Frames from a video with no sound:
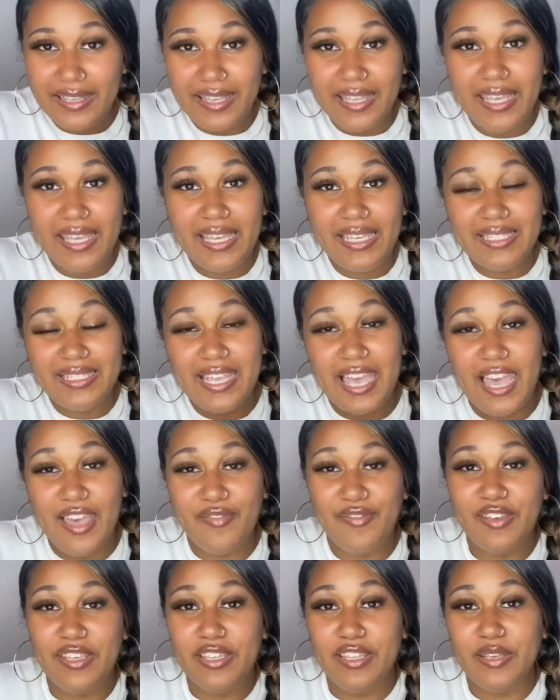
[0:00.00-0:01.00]
he is
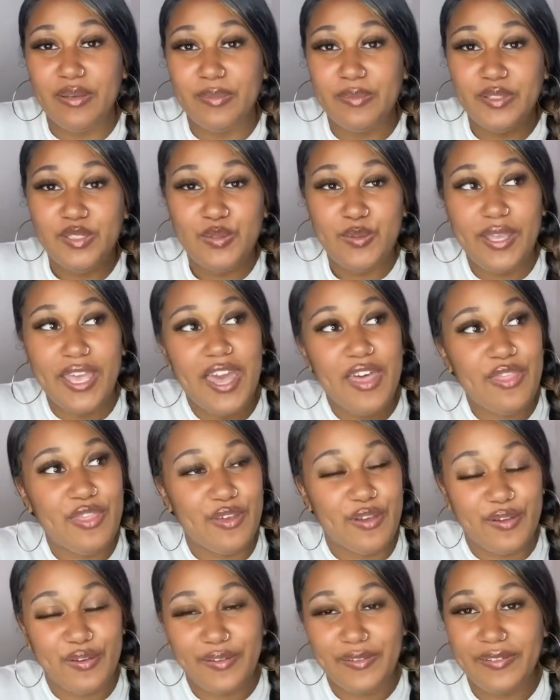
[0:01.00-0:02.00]
having them
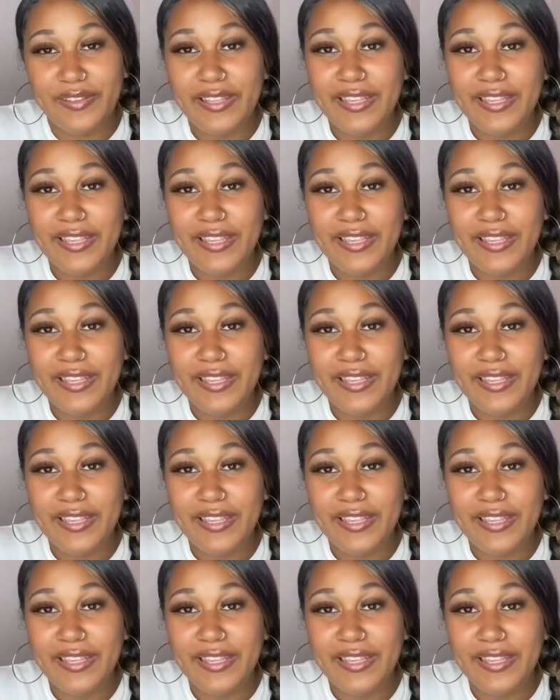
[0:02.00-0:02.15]
together